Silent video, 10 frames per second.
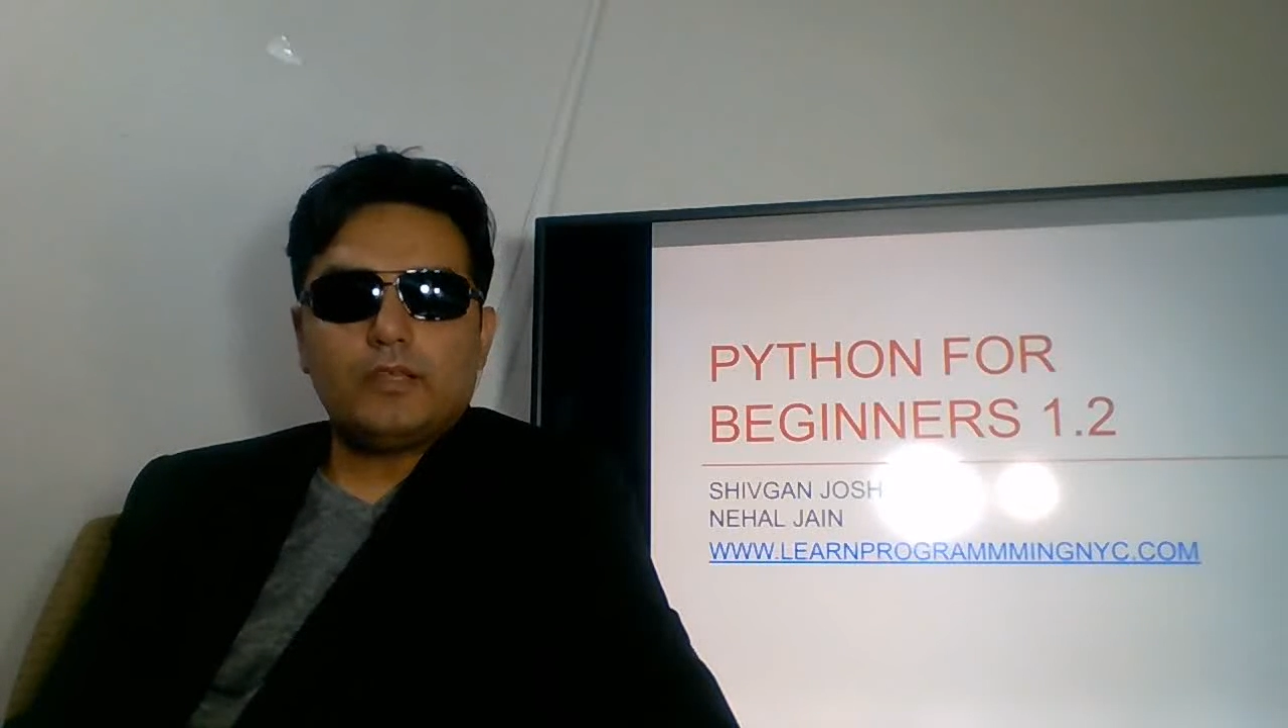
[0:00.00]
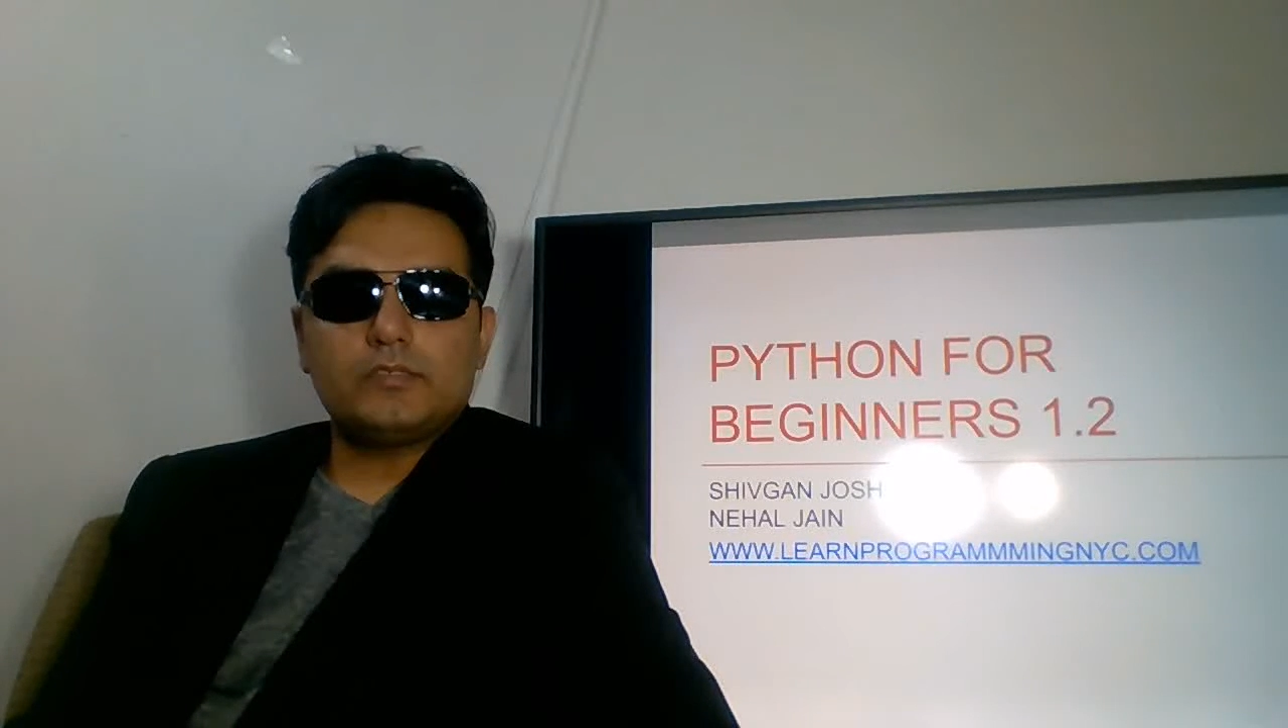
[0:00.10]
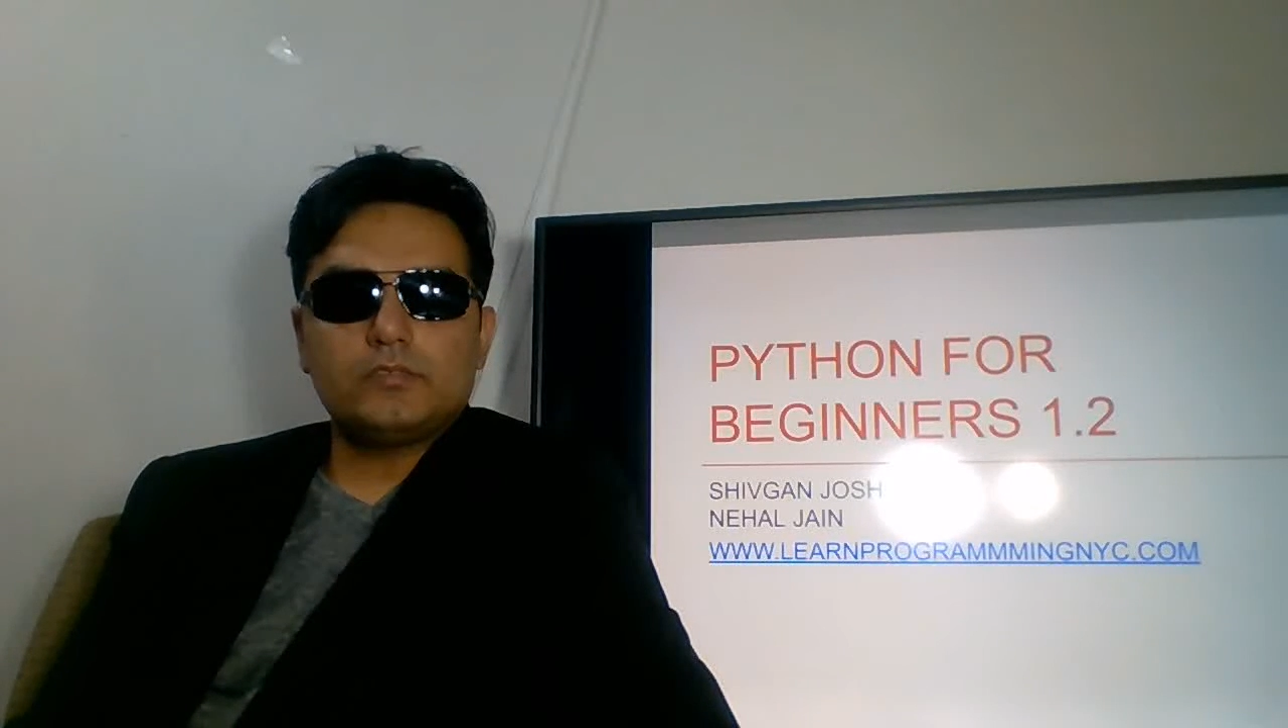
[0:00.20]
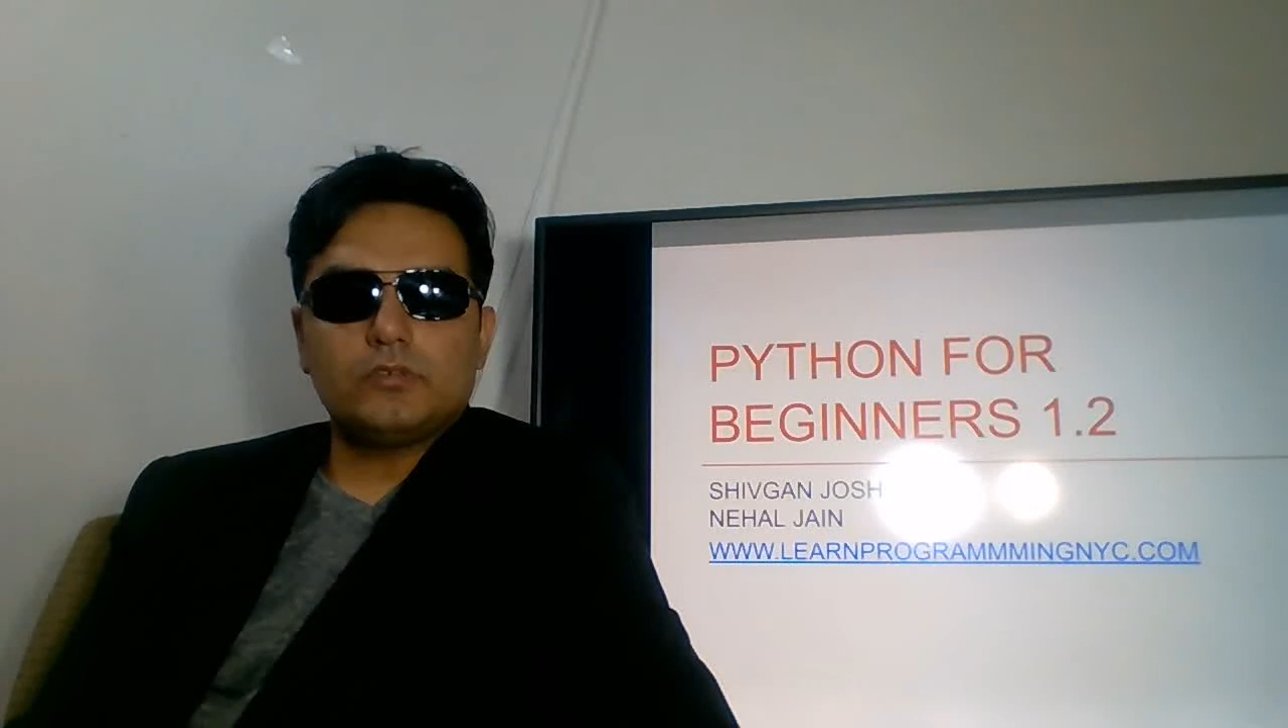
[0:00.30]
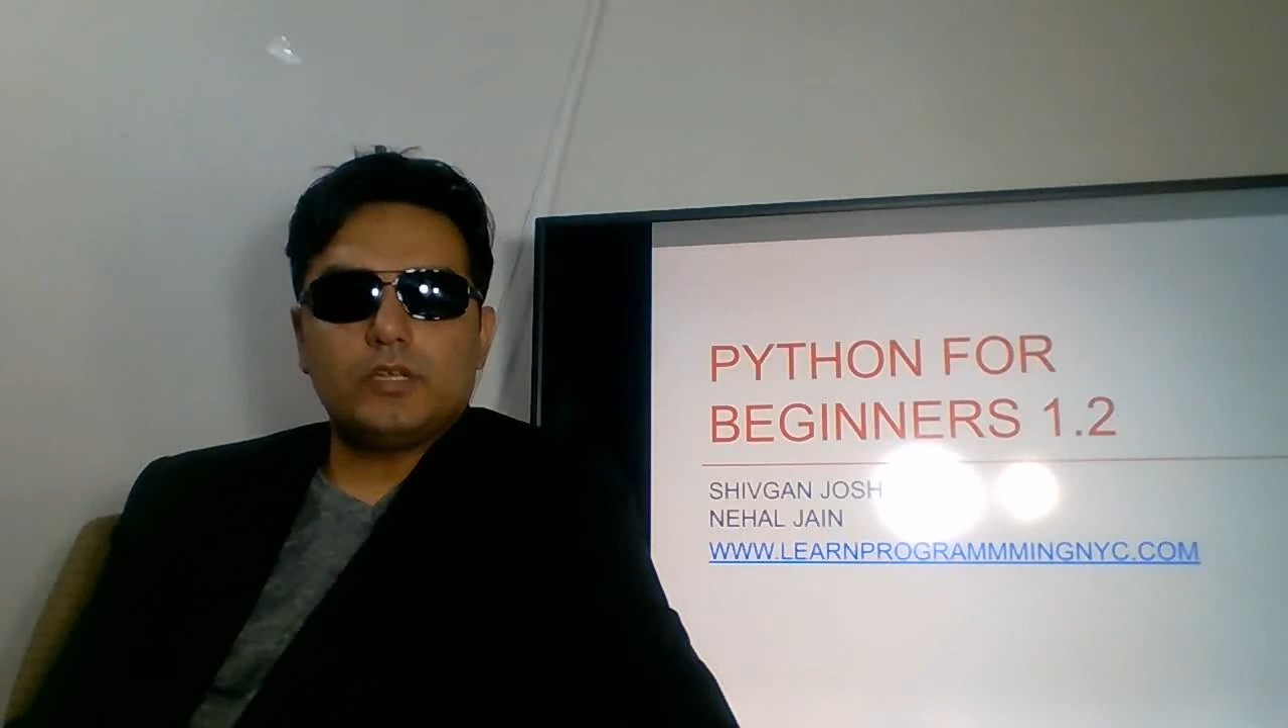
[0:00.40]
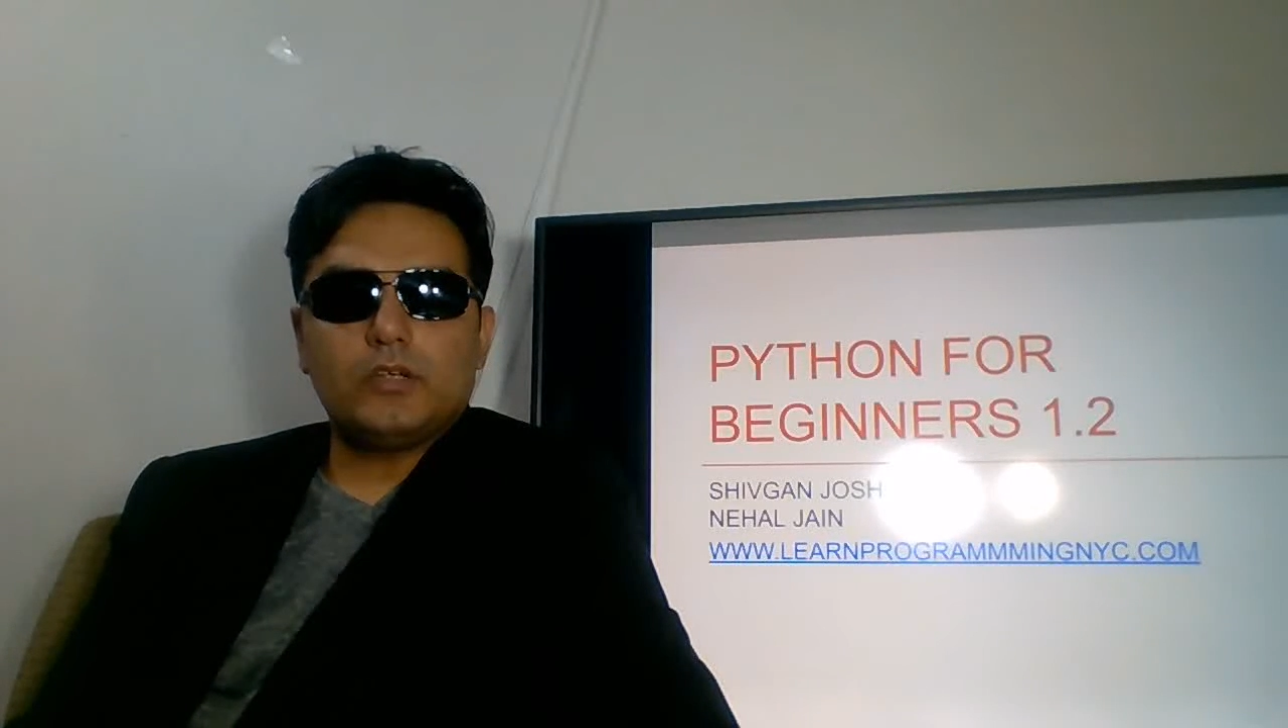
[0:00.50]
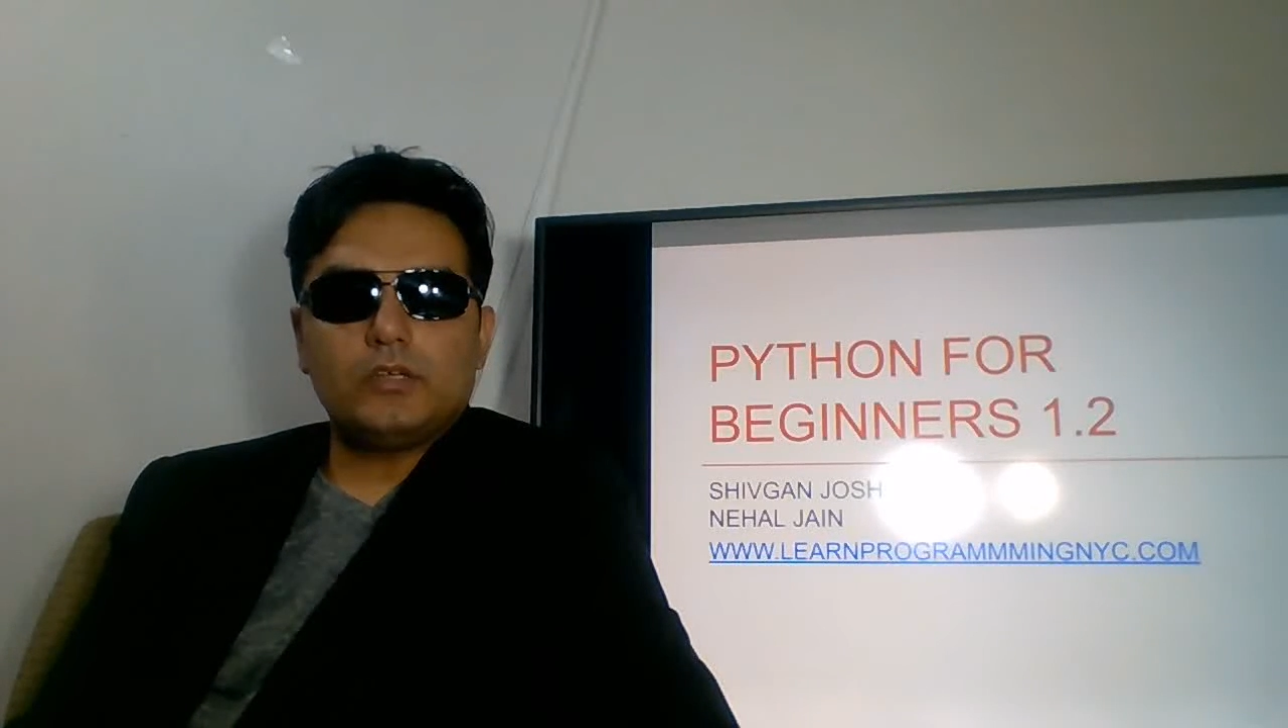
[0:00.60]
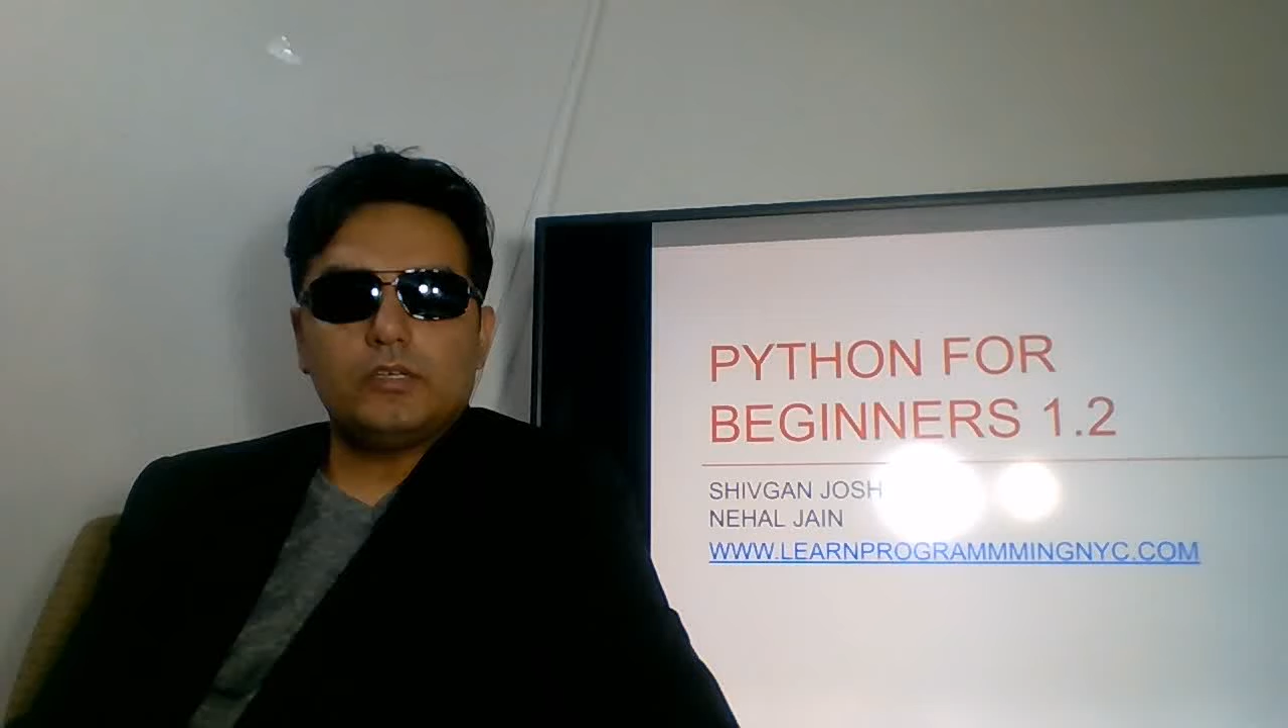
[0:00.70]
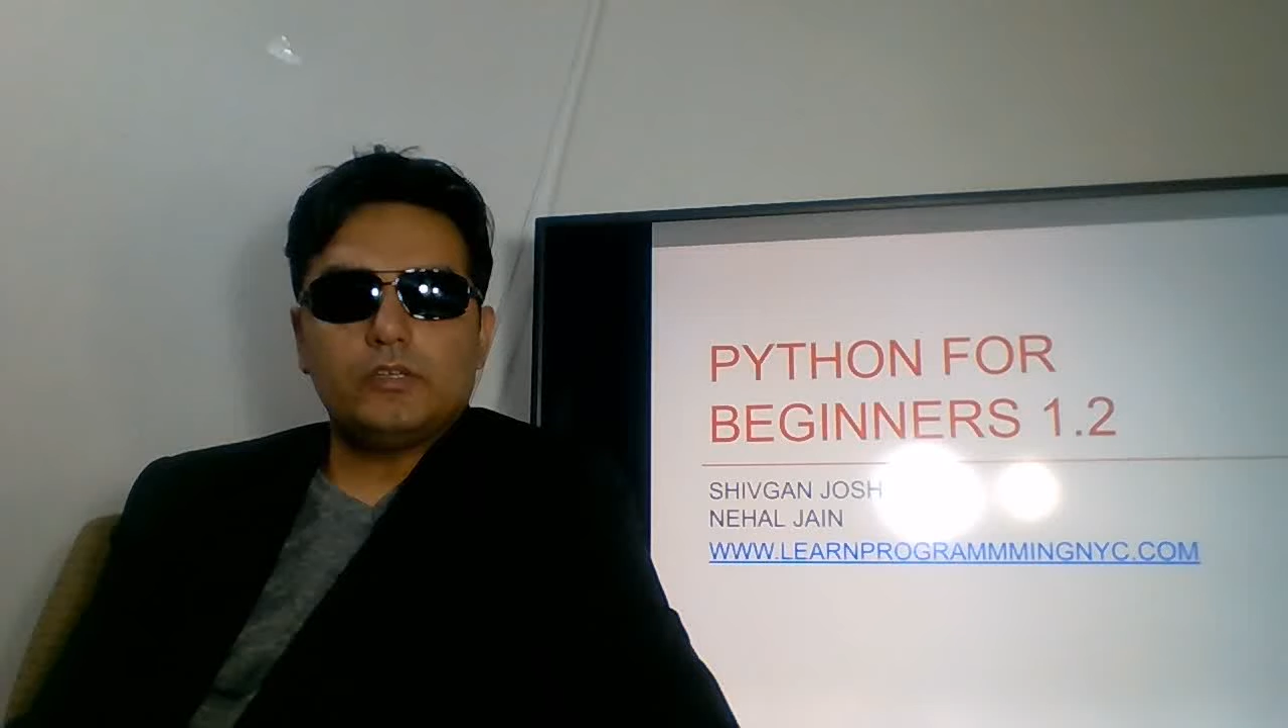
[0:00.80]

lessons going on